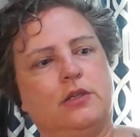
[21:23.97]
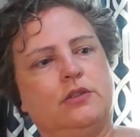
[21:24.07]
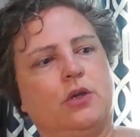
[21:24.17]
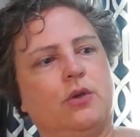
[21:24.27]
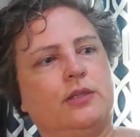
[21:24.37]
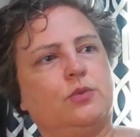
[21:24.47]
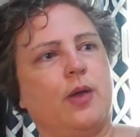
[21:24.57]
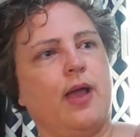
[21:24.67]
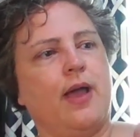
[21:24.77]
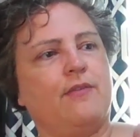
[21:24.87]
So that's
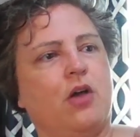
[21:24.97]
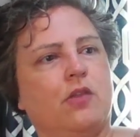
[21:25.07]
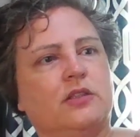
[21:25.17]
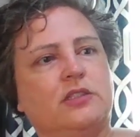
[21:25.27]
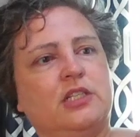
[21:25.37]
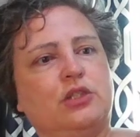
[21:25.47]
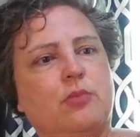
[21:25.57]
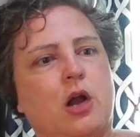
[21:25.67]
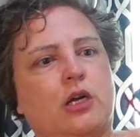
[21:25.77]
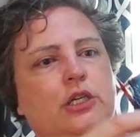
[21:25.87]
why I have all the
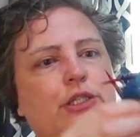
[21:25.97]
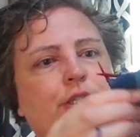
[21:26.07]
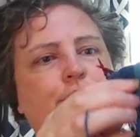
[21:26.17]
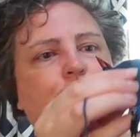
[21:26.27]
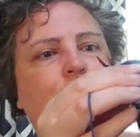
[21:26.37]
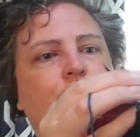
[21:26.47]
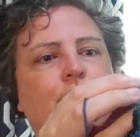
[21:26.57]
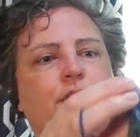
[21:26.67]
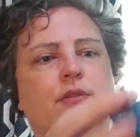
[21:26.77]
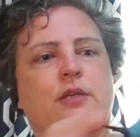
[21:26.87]
stitch
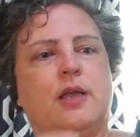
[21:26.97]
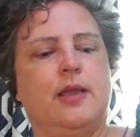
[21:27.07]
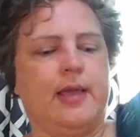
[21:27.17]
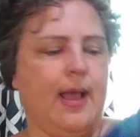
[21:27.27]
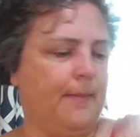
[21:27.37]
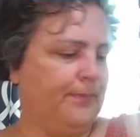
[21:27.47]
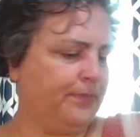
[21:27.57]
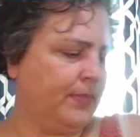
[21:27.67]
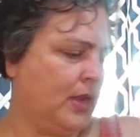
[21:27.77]
markers. Yeah.